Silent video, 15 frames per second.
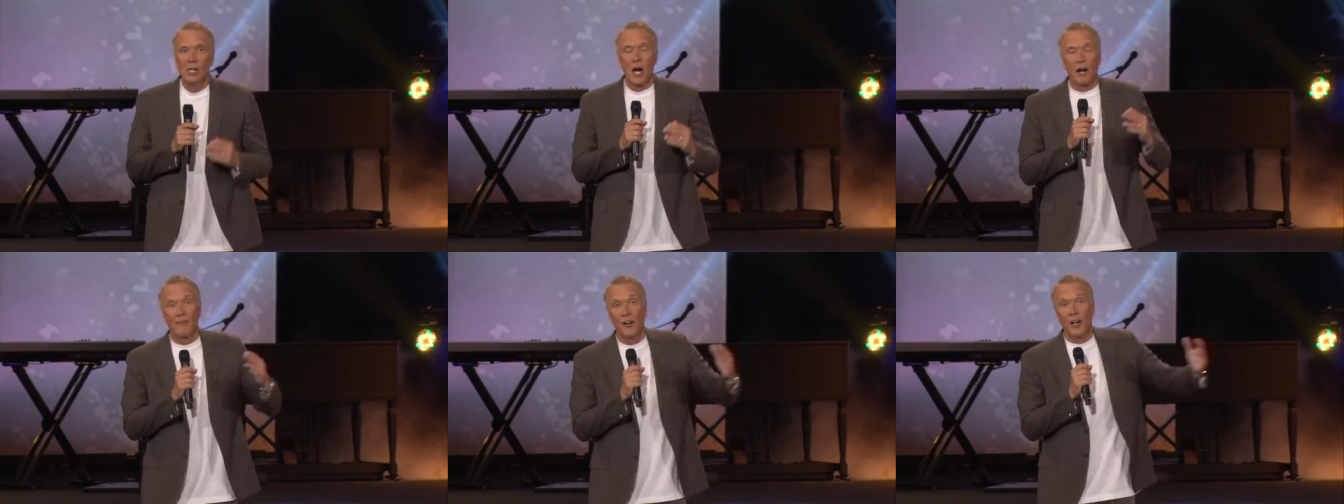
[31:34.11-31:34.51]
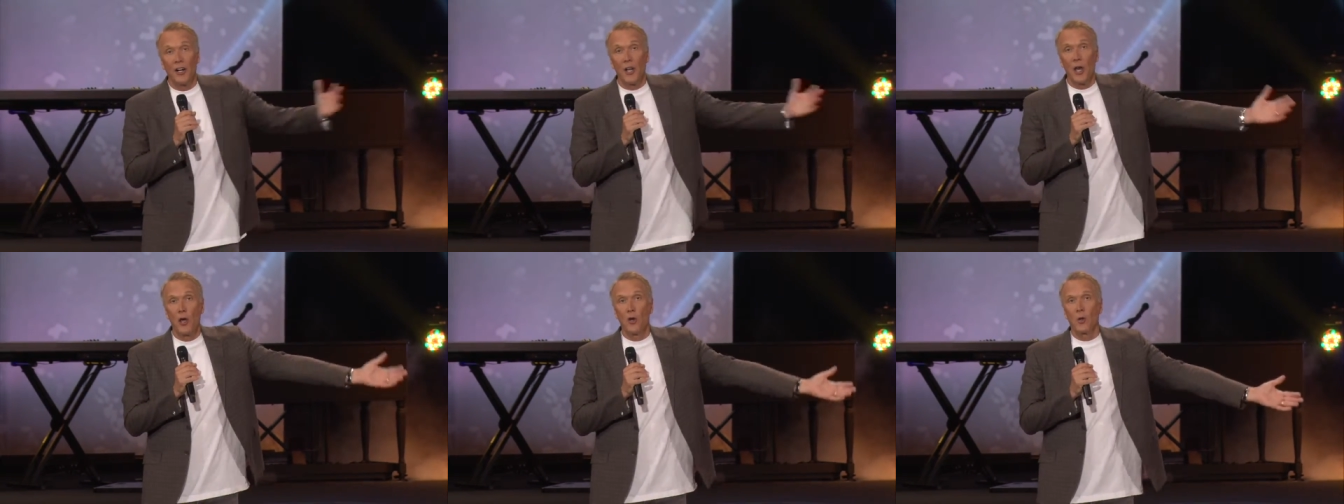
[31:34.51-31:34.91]
Our
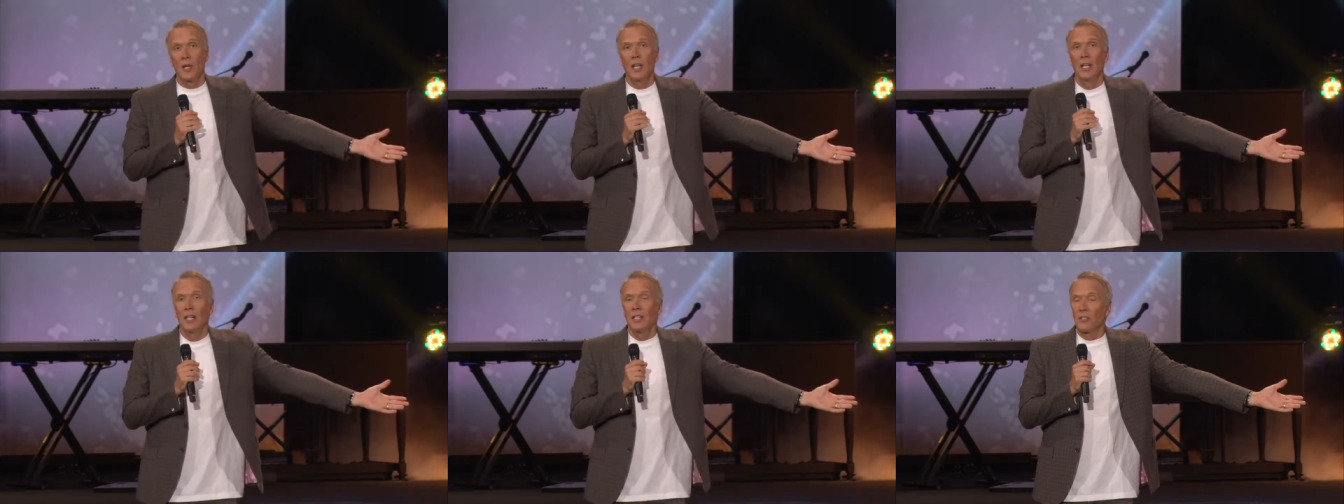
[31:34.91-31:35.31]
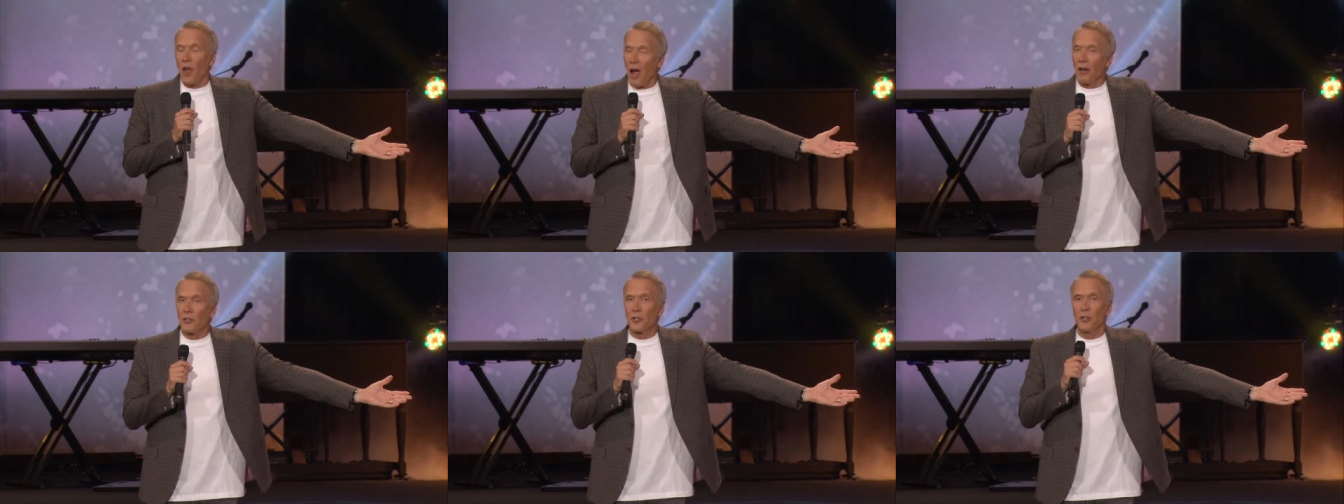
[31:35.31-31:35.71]
very own
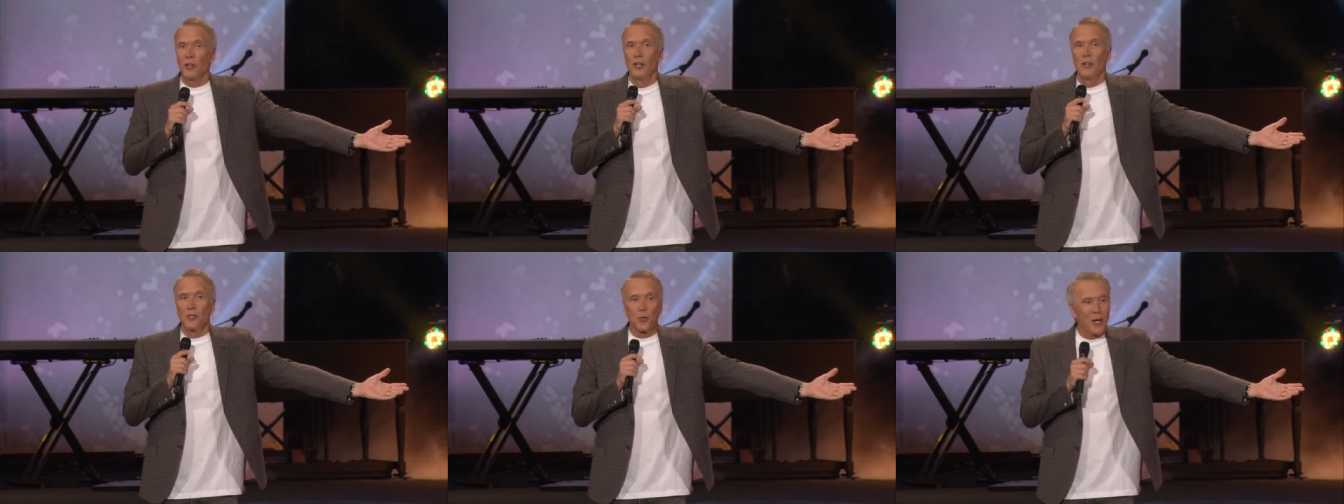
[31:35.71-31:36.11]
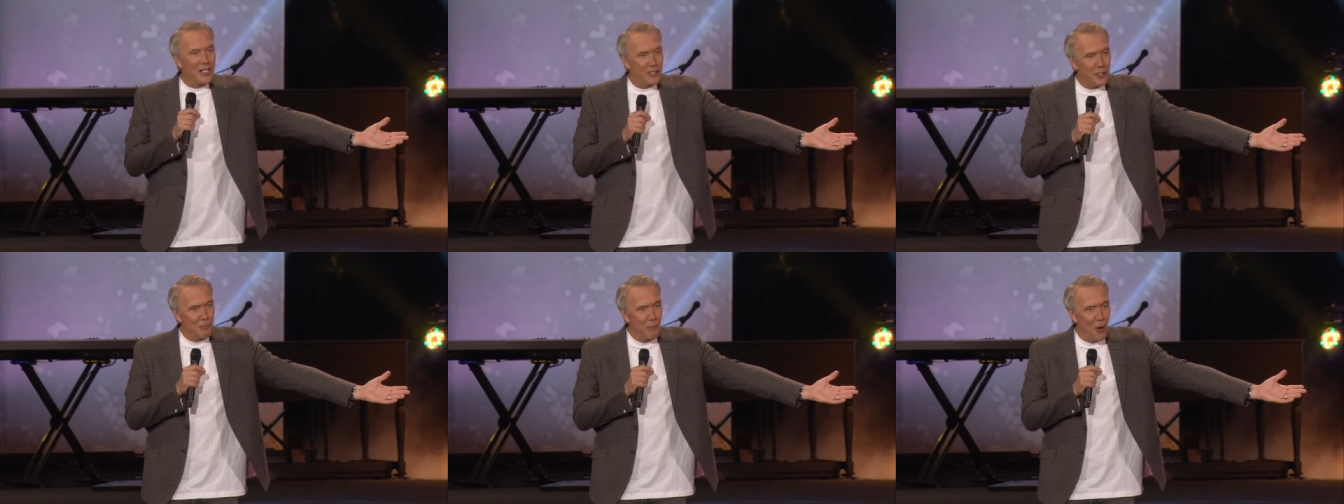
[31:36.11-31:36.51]
Dr.
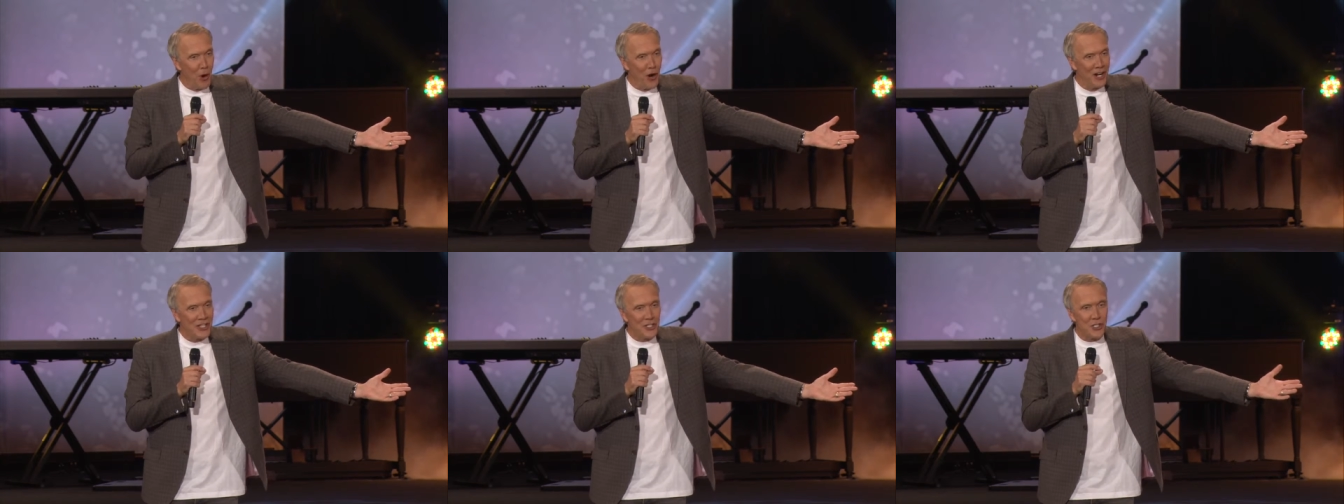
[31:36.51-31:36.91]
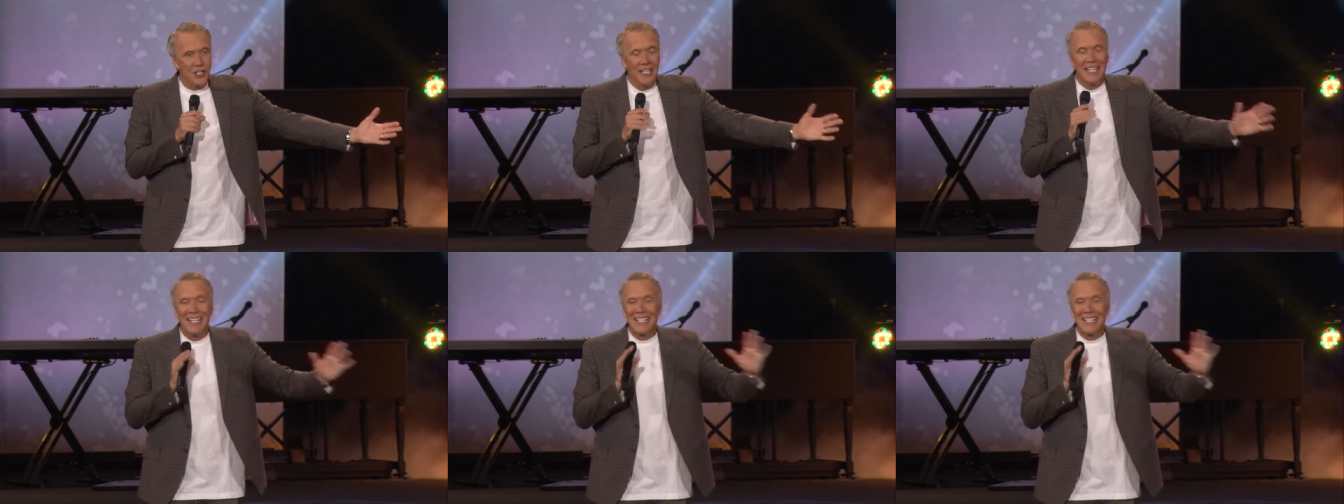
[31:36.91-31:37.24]
Tracy Barnes